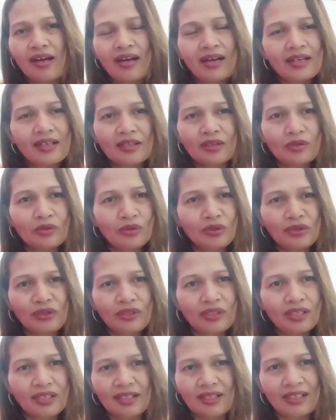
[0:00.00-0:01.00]
good
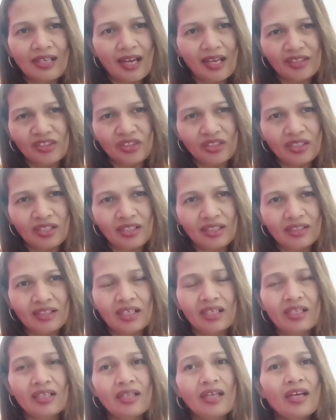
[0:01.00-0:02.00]
gadget,"
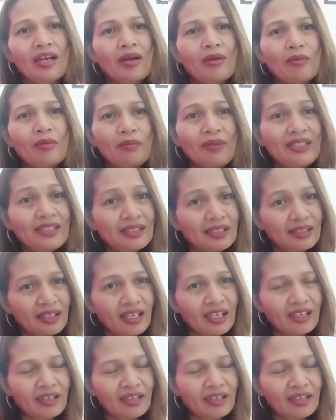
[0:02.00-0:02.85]
please think.